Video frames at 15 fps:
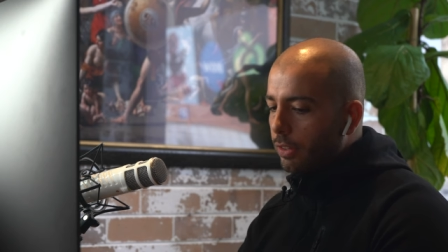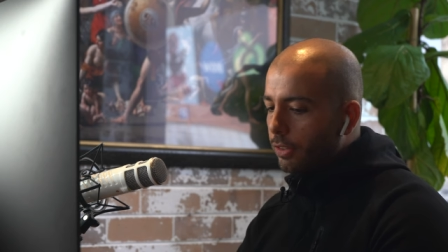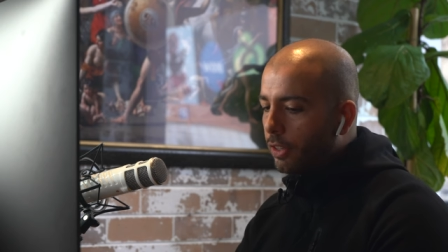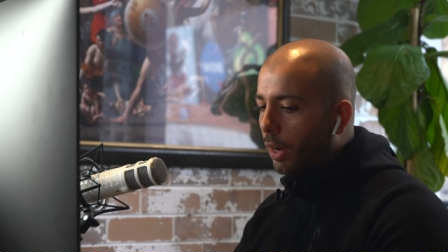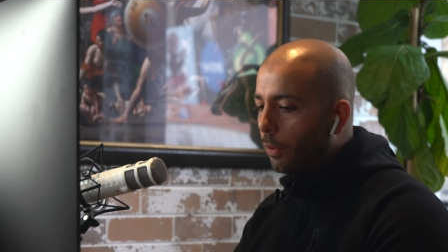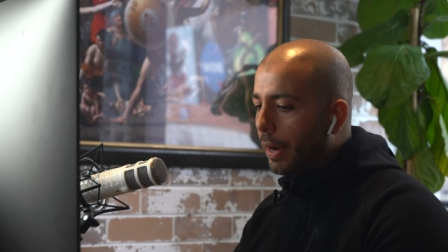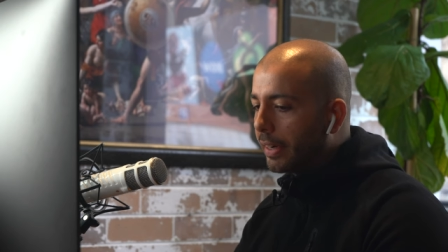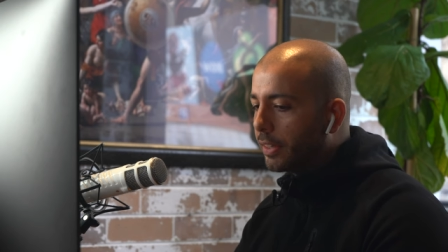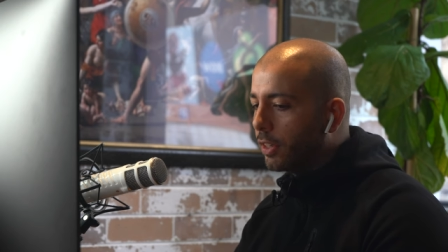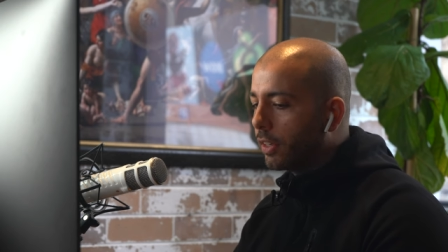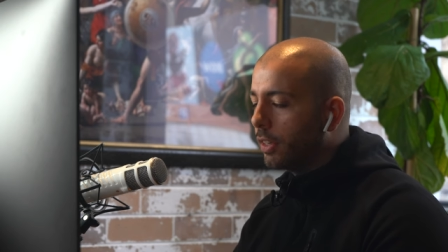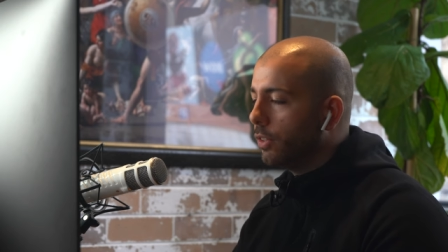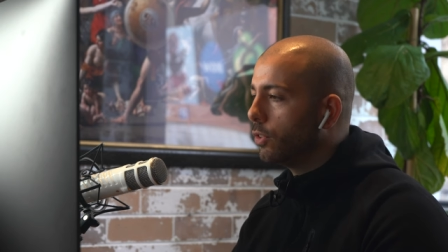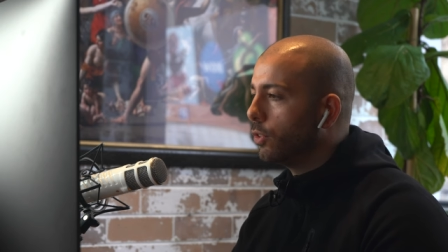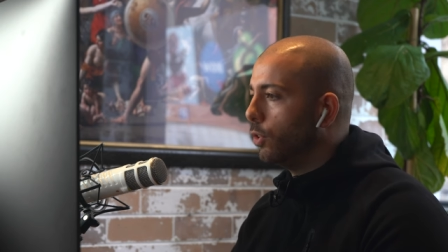direct to
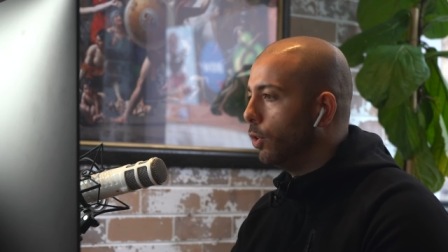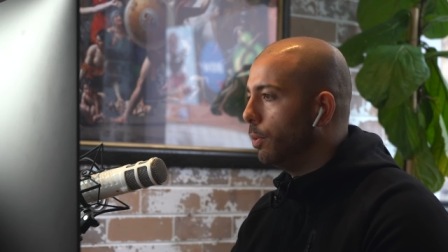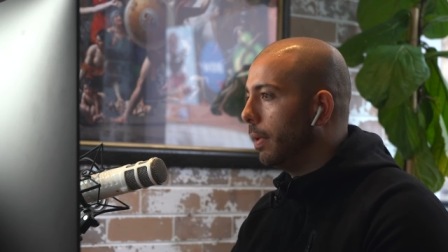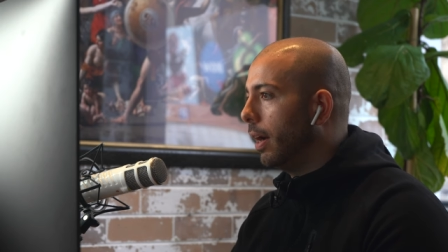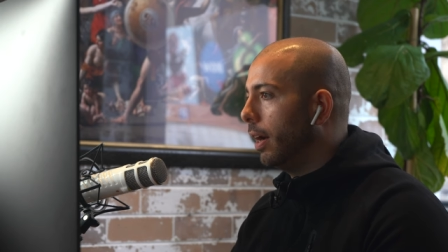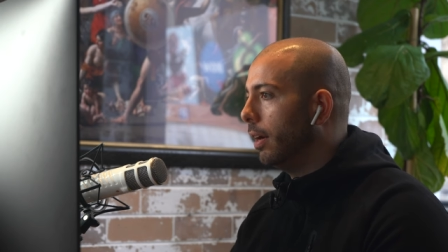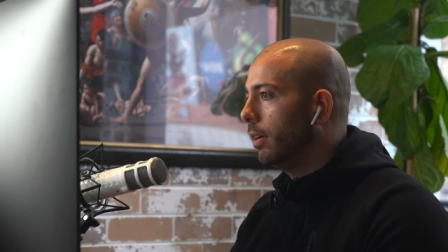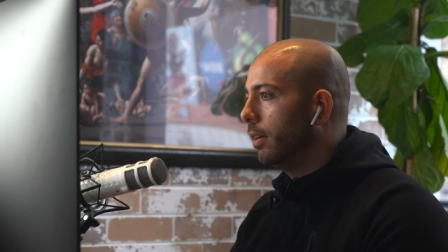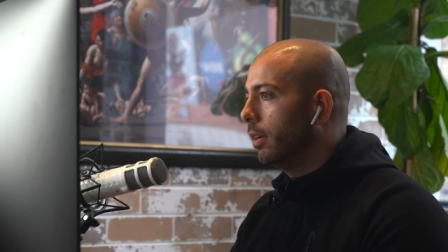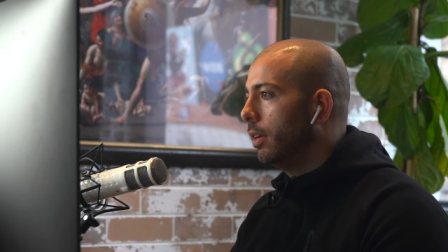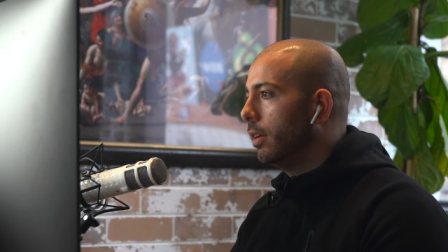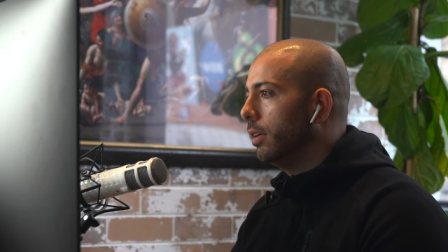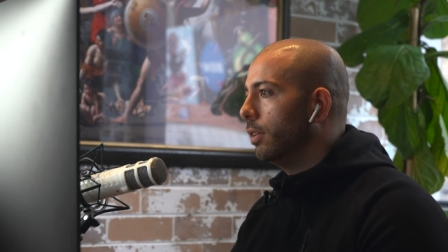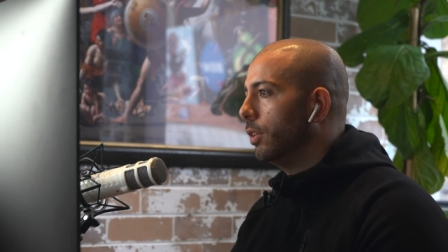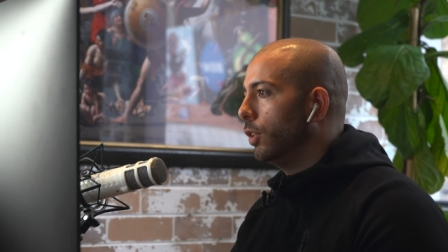consumer,
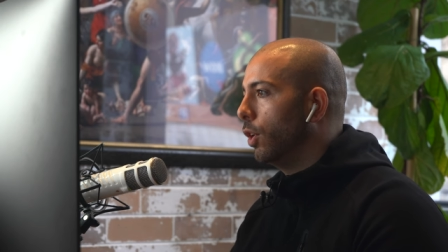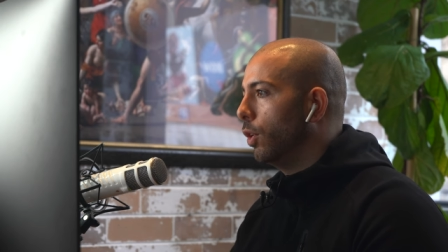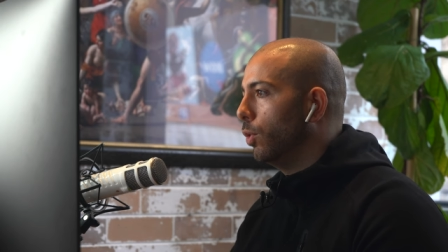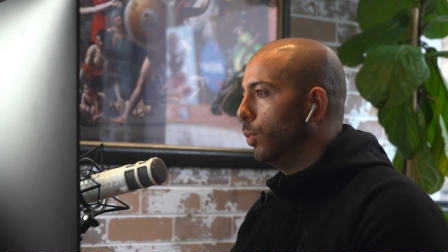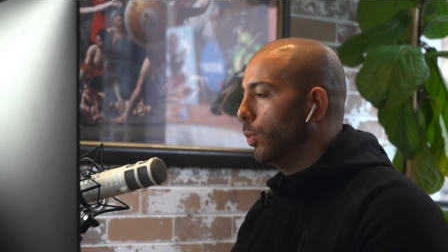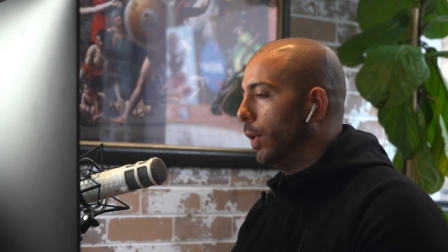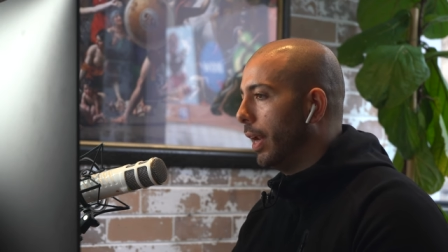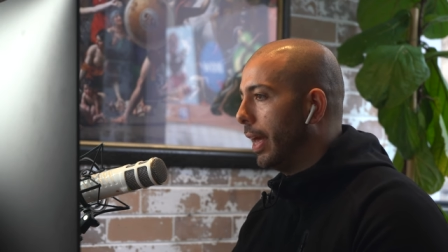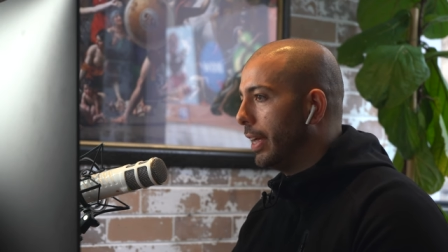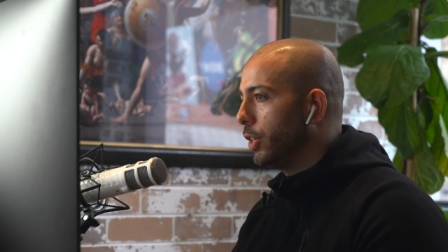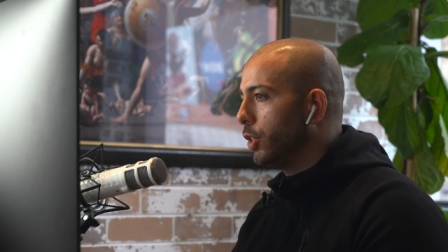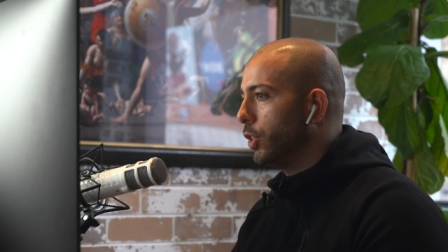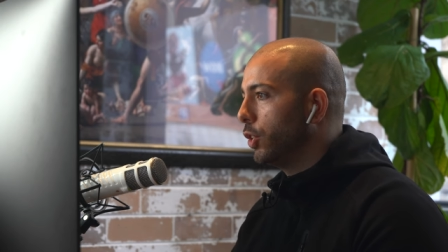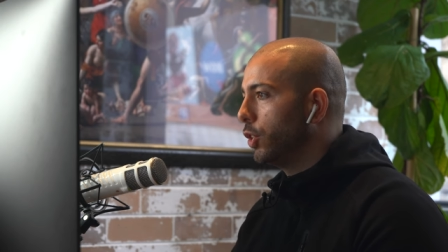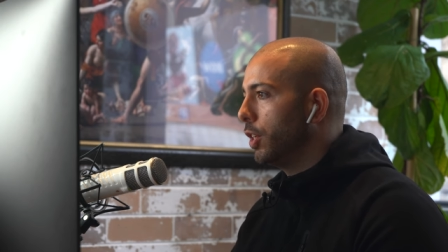you know,
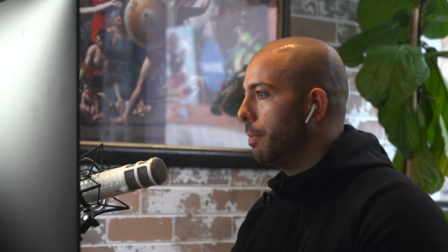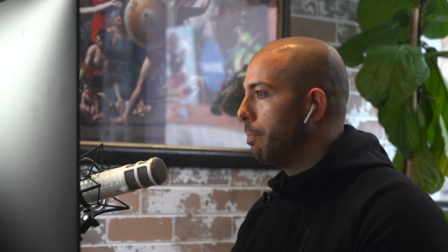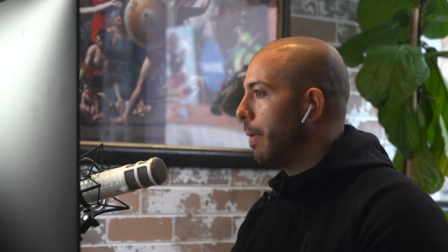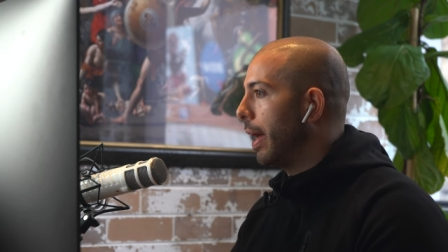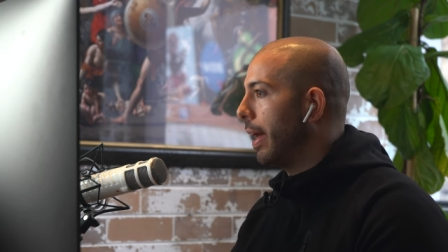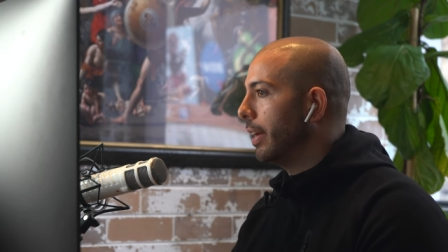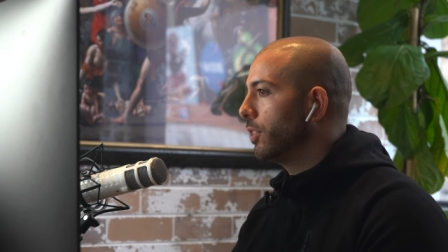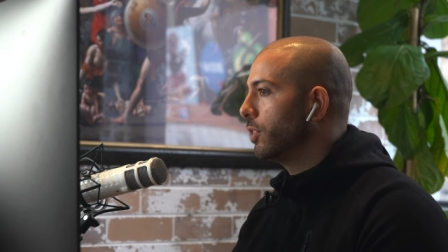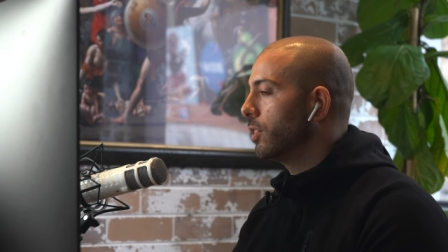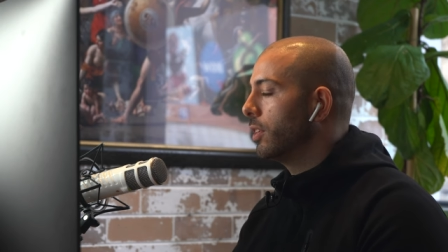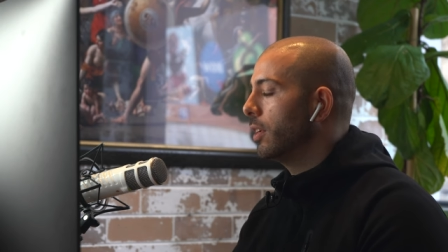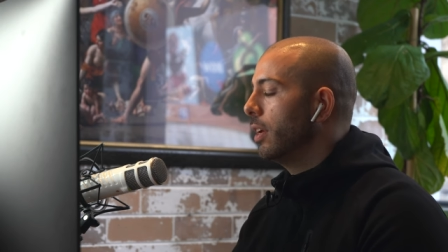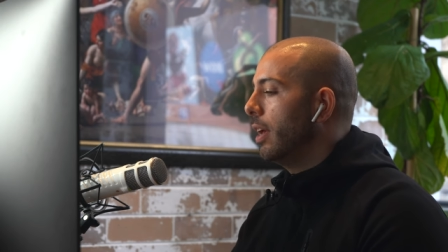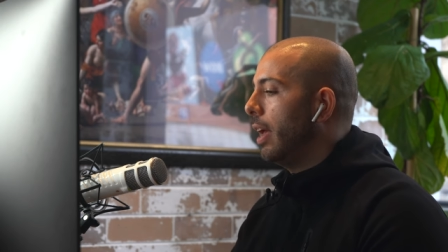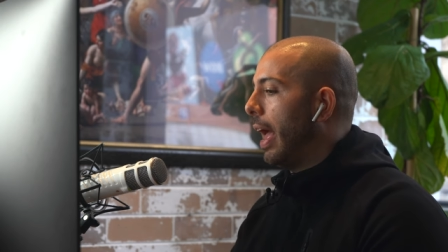relationship based,
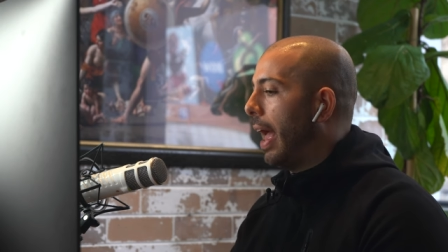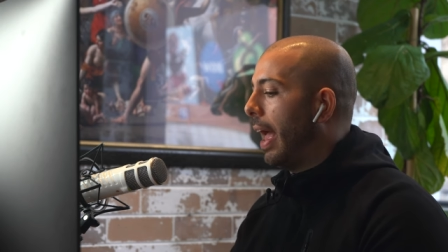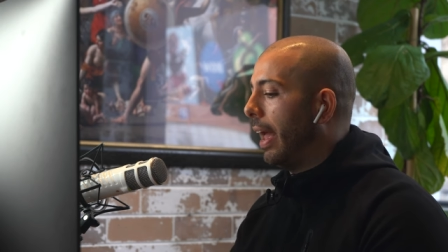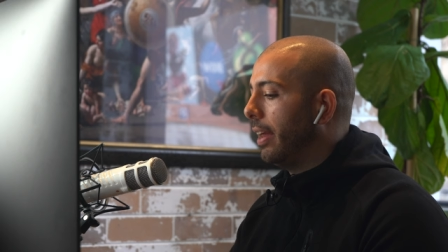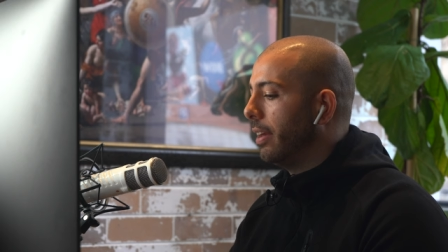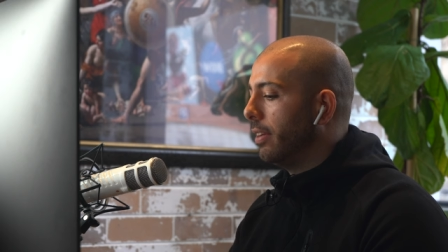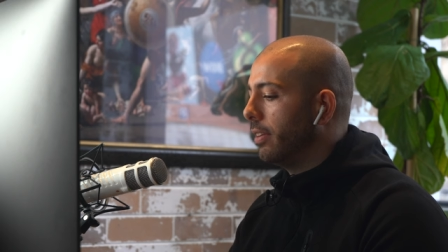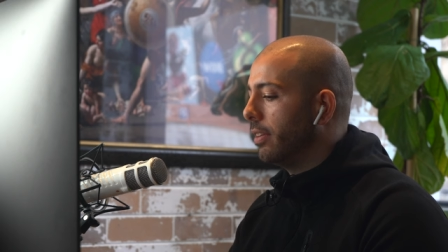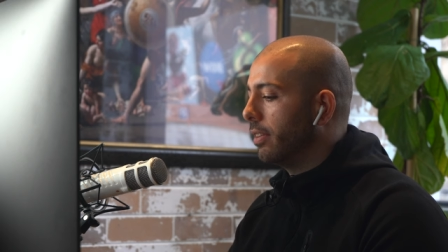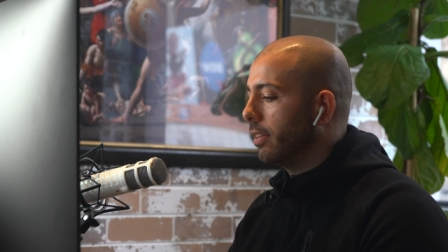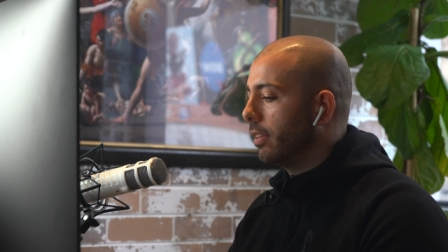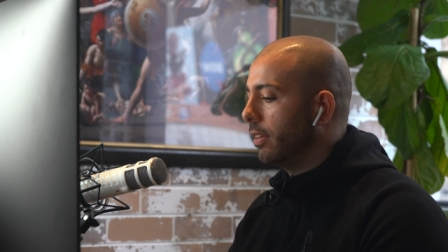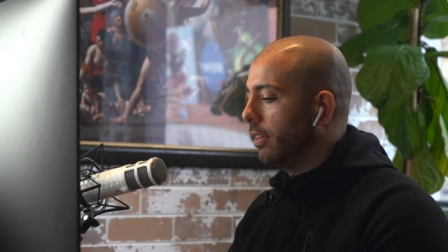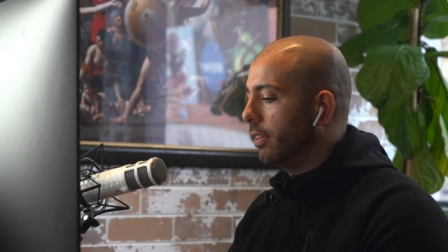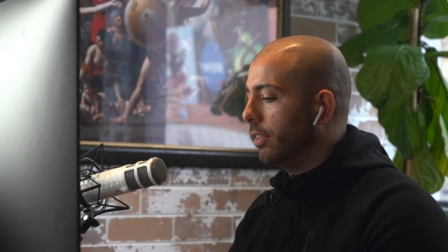and
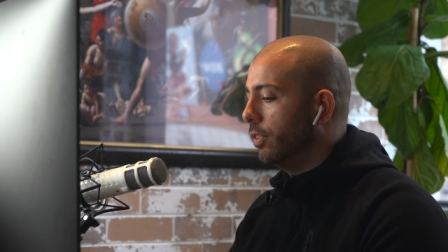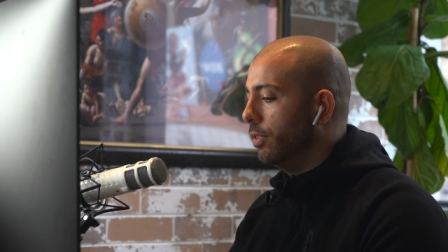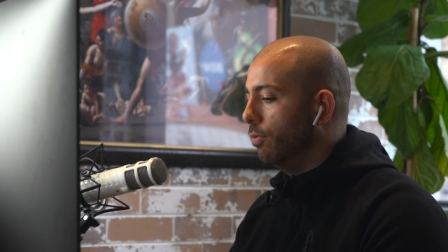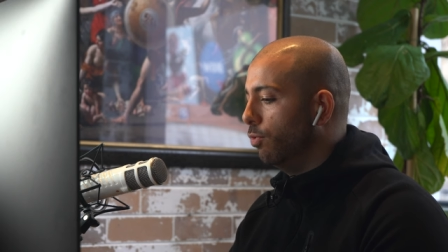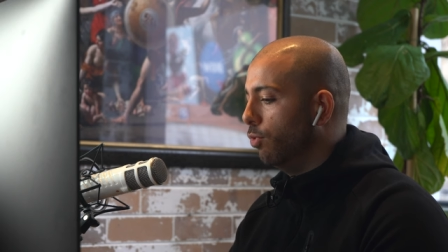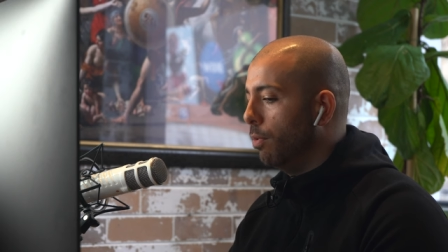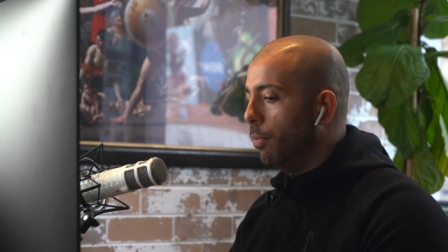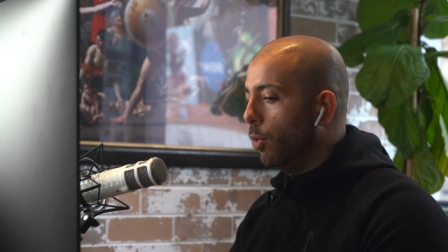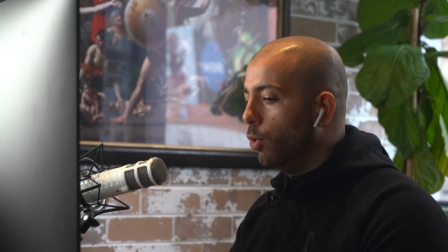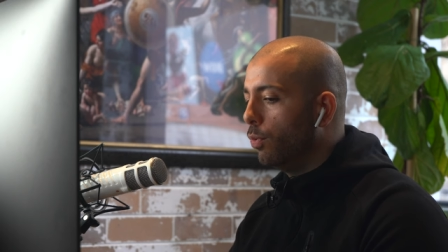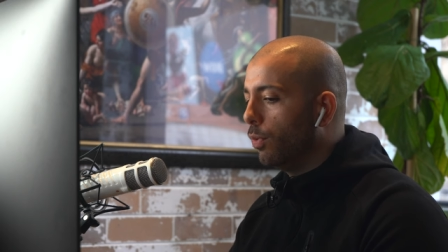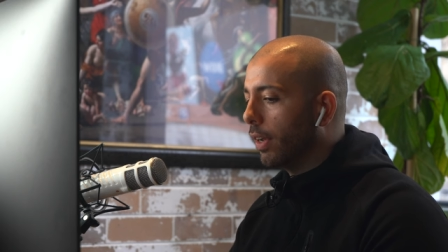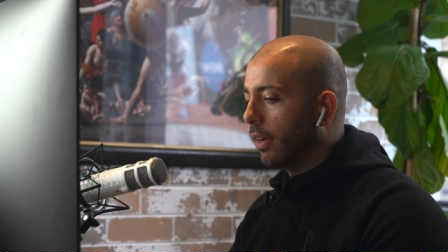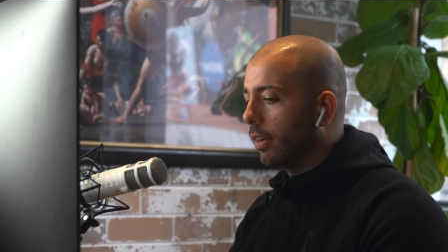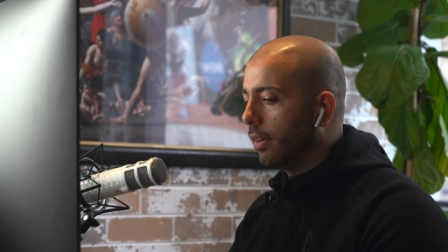
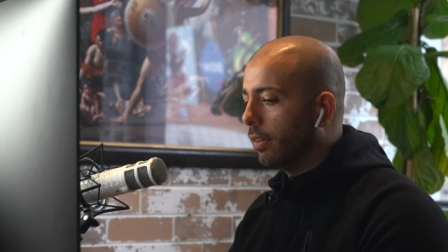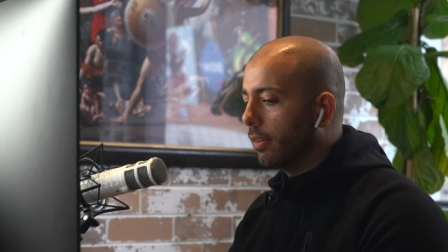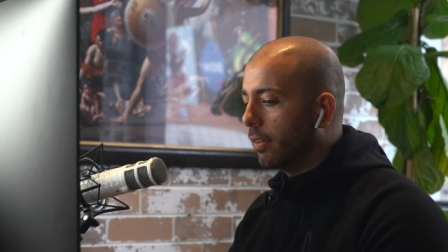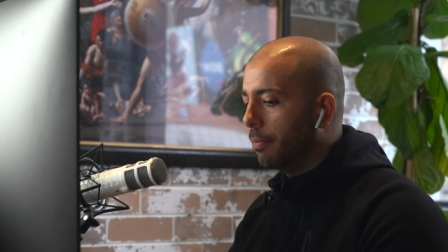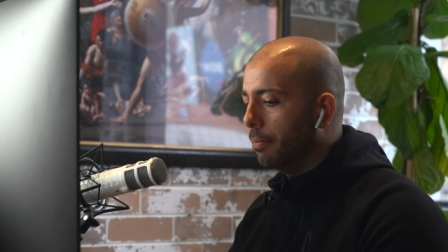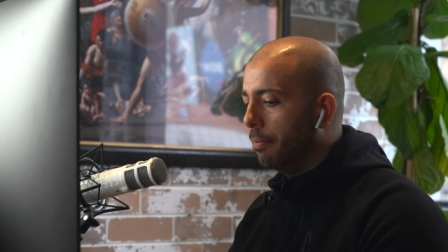removing